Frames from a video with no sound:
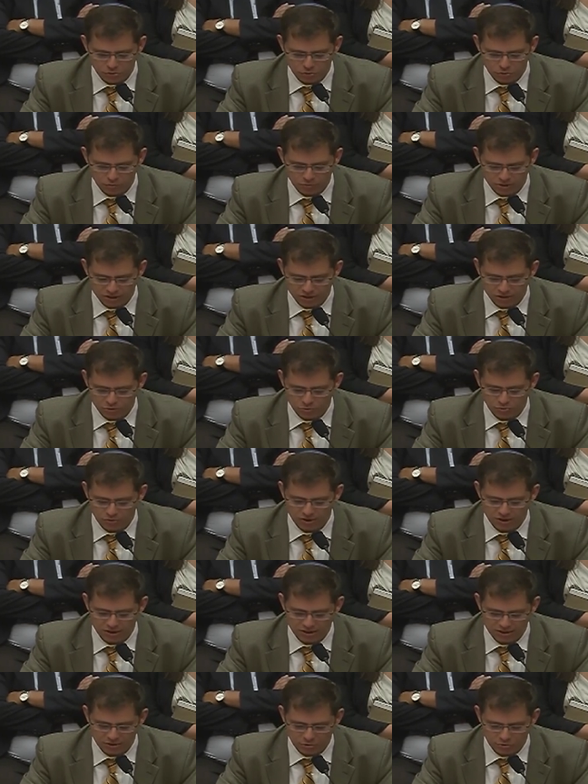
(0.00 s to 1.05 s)
to do business with
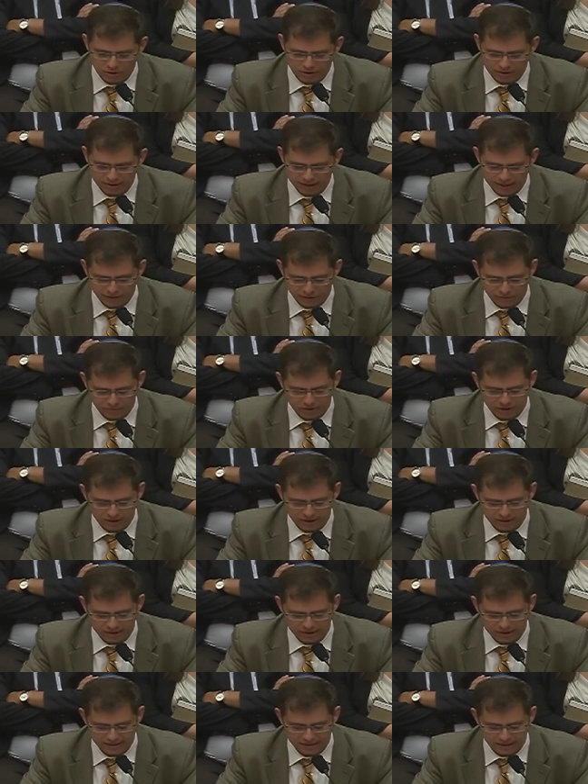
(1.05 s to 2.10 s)
the Israeli government
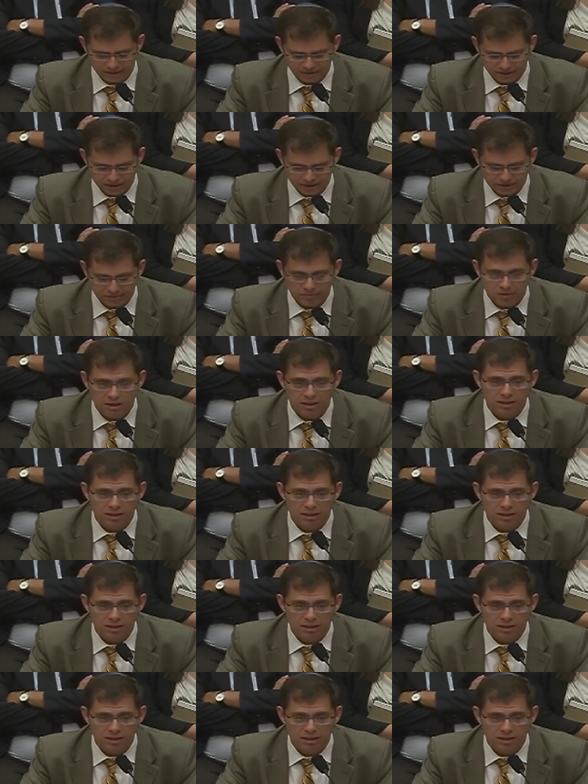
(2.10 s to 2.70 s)
in these areas.